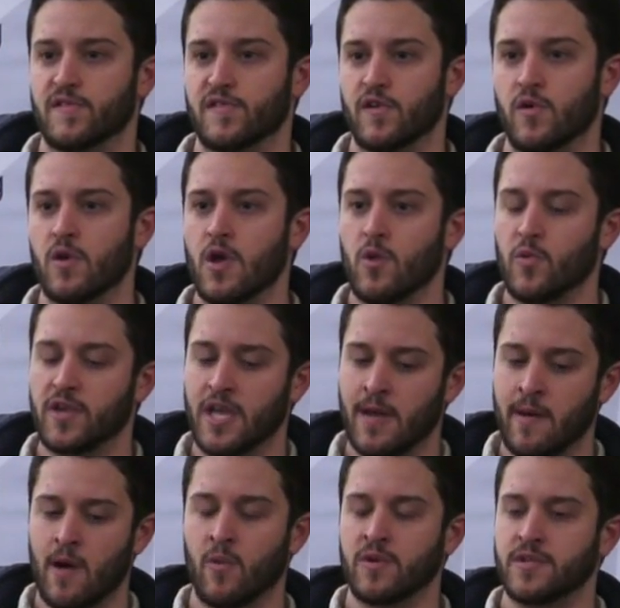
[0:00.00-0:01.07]
So we
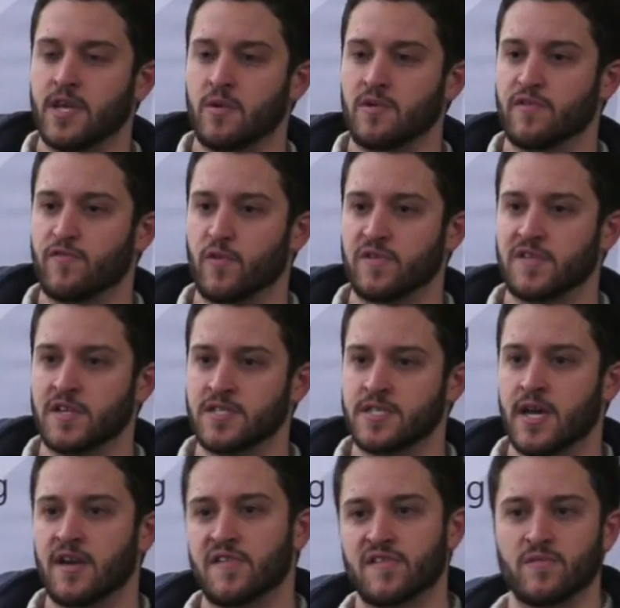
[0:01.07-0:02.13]
came out one day with a 410
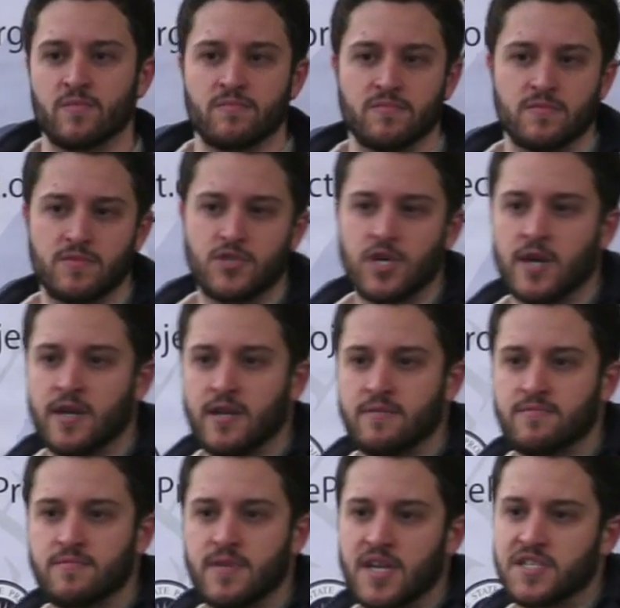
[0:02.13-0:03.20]
test, and John had
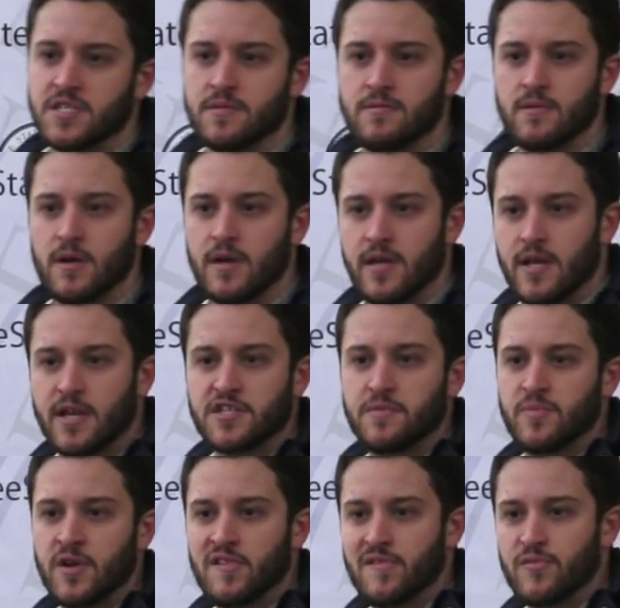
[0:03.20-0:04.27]
tested, uh, he'd
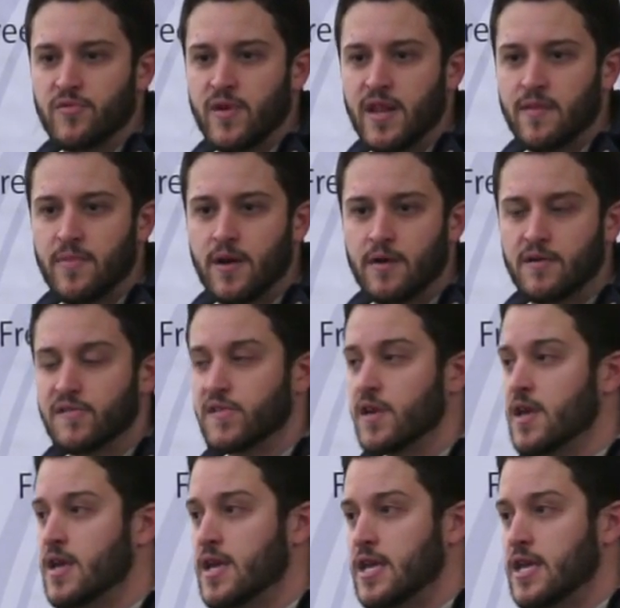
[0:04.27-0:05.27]
actually printed some 380 barrels.